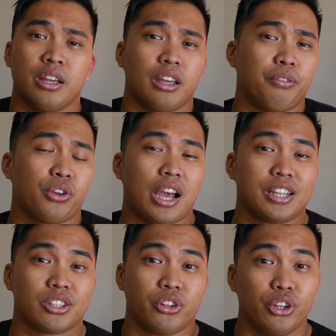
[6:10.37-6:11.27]
If you
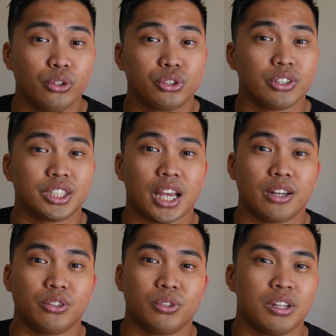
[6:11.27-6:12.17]
guys are new to the
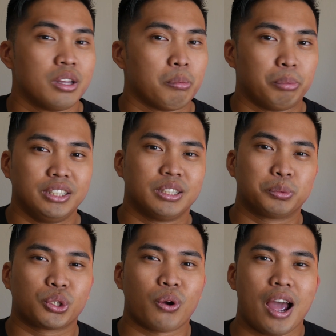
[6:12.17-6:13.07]
channel, please
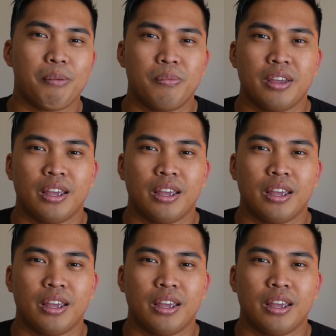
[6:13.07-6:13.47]
subscribe.